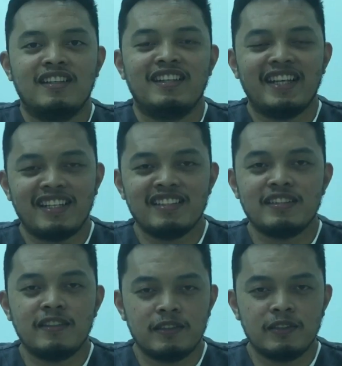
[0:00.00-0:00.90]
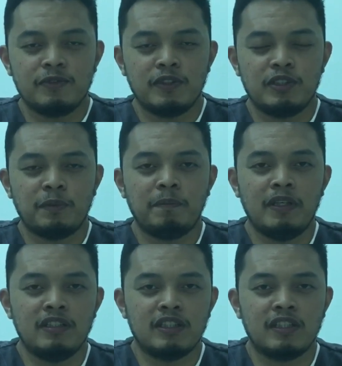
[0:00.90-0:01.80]
Hi guys, this is
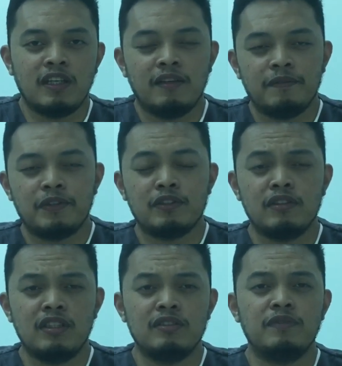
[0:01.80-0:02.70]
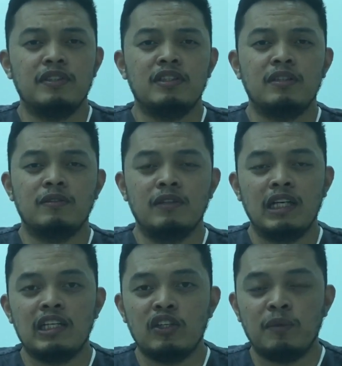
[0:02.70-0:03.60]
Physiopedia, and for today's video,
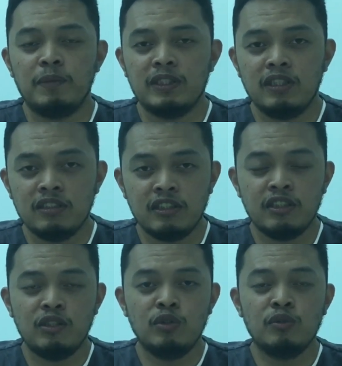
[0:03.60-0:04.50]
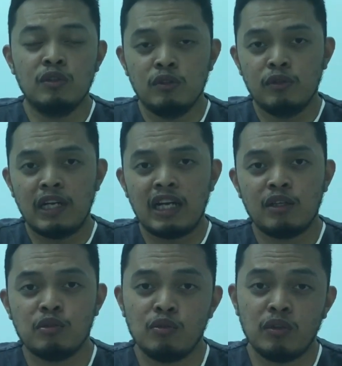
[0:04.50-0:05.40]
I will be teaching you on
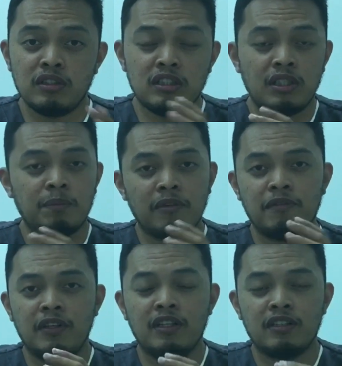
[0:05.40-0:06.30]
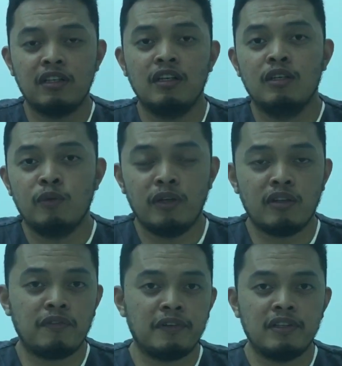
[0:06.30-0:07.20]
how to unjam a finger.
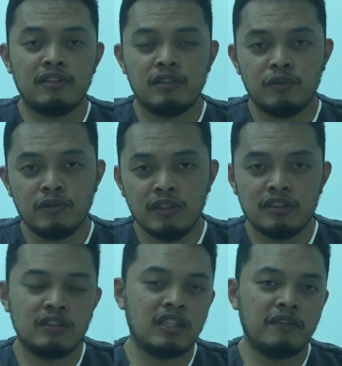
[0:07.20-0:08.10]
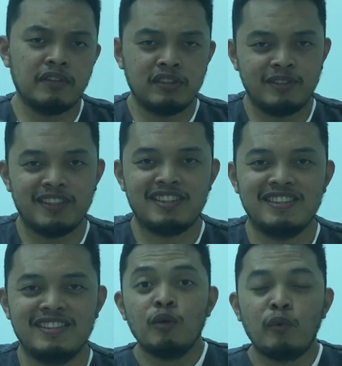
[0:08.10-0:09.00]
Without further ado, let's dive into it.
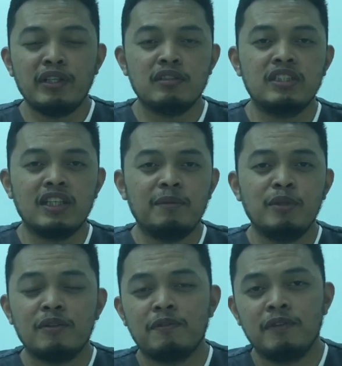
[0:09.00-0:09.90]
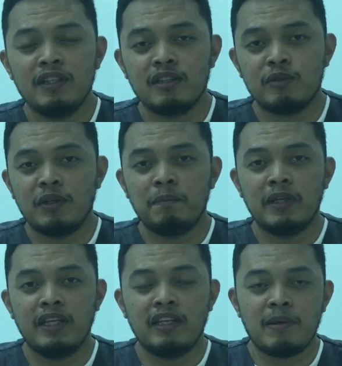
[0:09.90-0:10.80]
When you jam your finger while
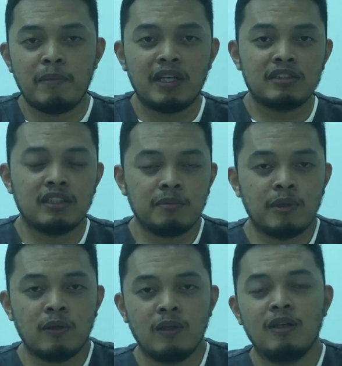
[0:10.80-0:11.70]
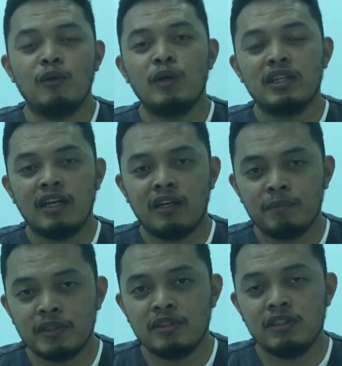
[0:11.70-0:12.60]
playing a basketball, what
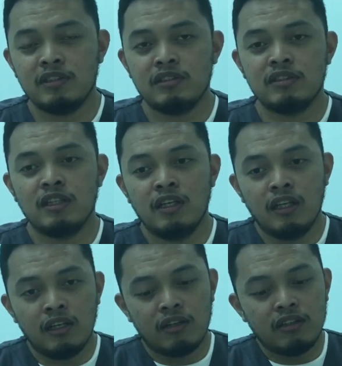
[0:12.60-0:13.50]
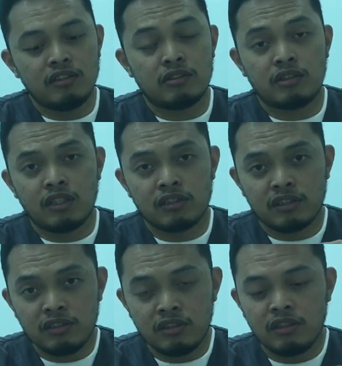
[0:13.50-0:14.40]
happens is these
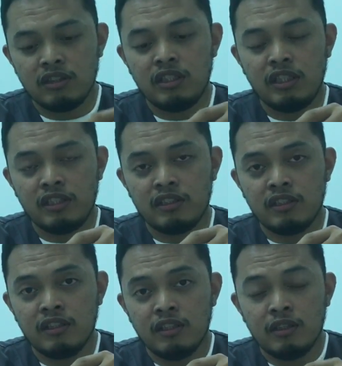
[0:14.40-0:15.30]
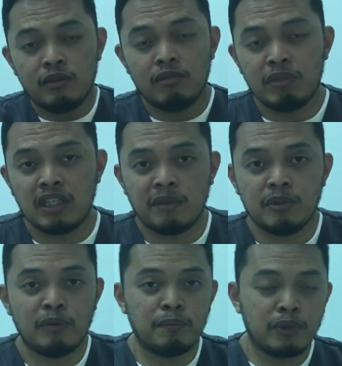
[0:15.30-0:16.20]
structures here will become
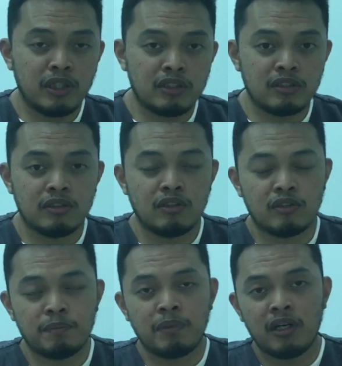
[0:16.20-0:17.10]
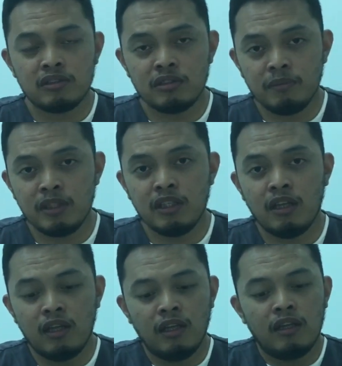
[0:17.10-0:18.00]
compressed, or
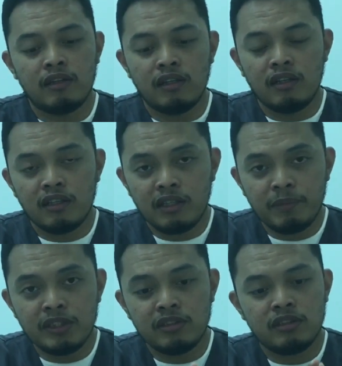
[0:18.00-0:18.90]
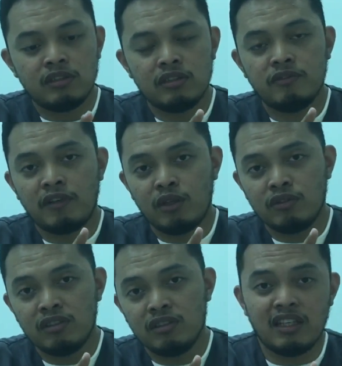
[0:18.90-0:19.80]
possibly the ligaments
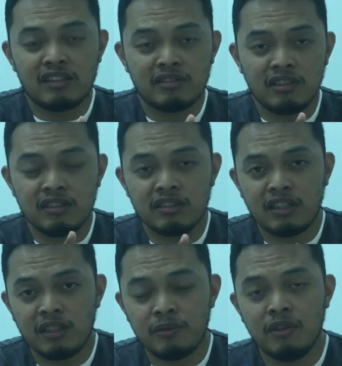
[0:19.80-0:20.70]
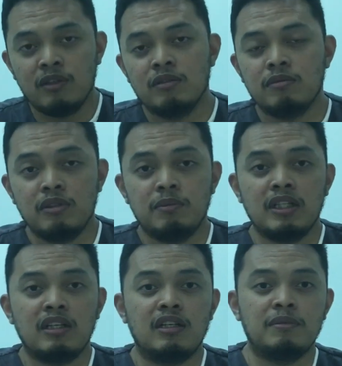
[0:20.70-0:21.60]
found on the lateral side will
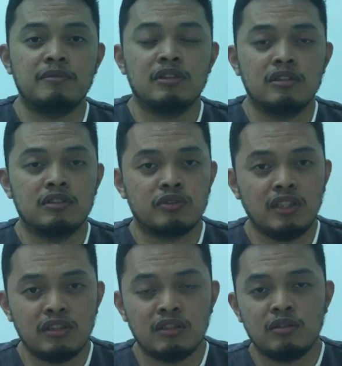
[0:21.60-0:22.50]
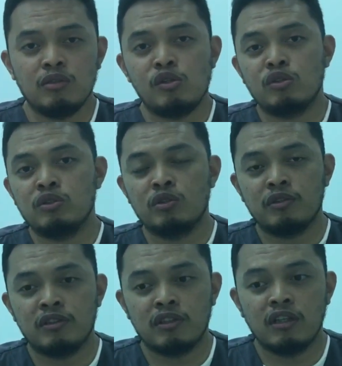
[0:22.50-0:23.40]
become stretched or
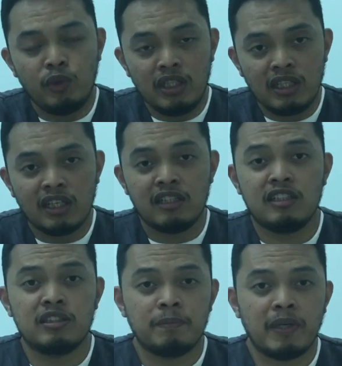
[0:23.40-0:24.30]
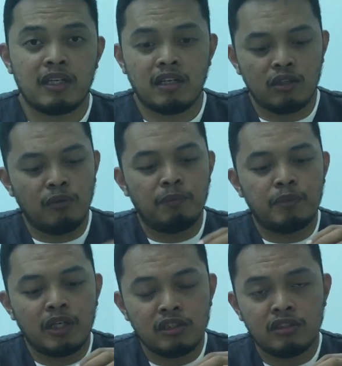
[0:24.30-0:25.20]
torn. We can expect a
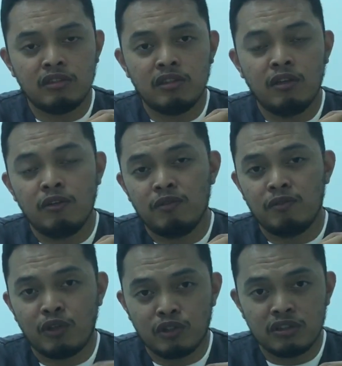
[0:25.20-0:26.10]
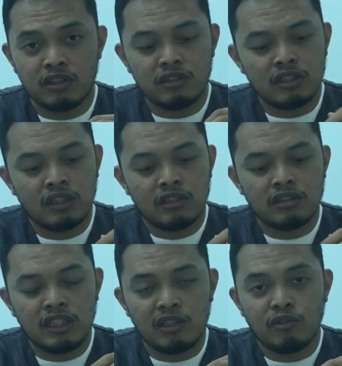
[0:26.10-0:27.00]
compression forces
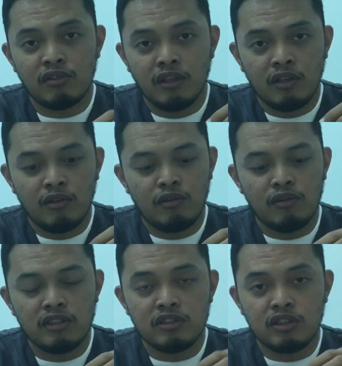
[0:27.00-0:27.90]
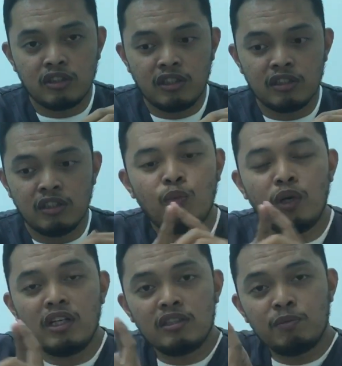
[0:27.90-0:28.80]
down to this joint.
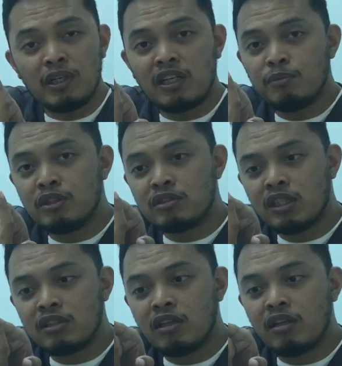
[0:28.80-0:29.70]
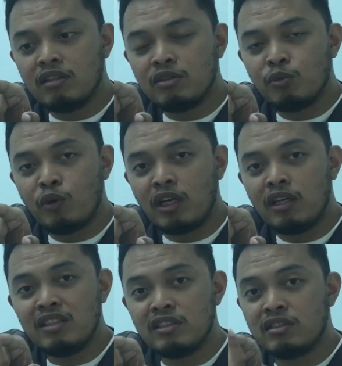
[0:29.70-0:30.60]
When it becomes stretched this
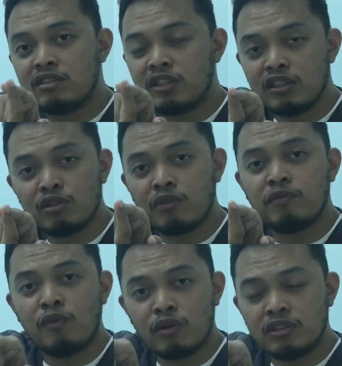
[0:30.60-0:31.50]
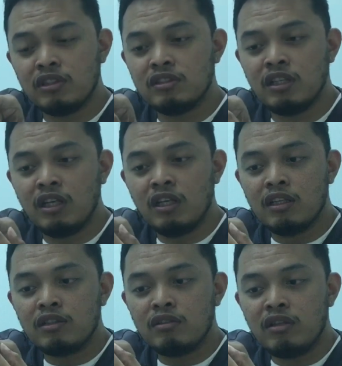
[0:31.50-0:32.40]
way, this stress or forces
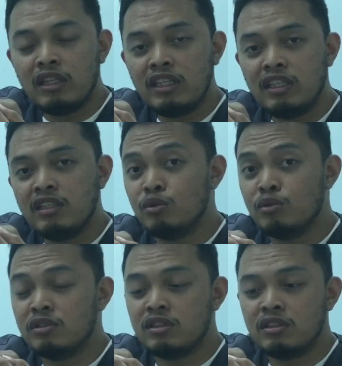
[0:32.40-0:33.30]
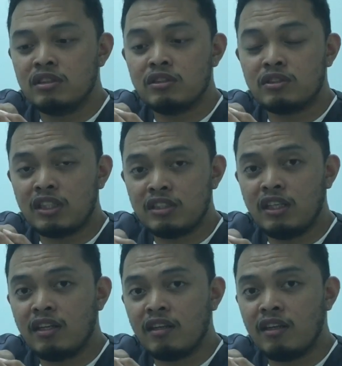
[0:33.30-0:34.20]
could lead to
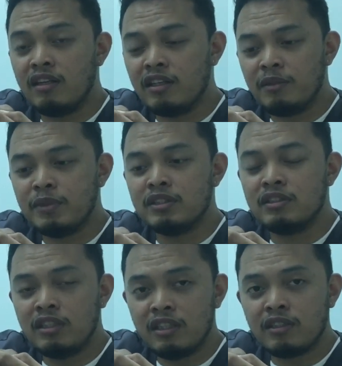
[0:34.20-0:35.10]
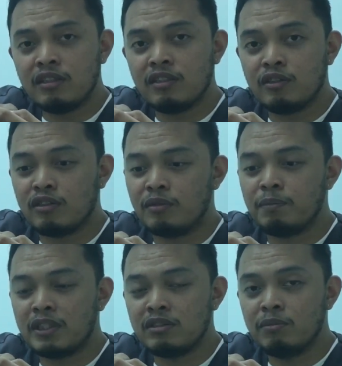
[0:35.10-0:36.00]
stretching the ligaments here or
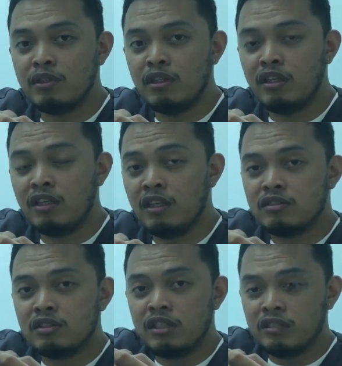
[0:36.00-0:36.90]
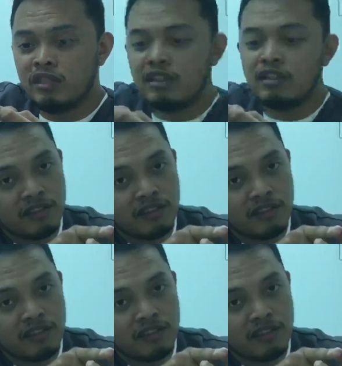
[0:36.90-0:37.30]
possibly tearing.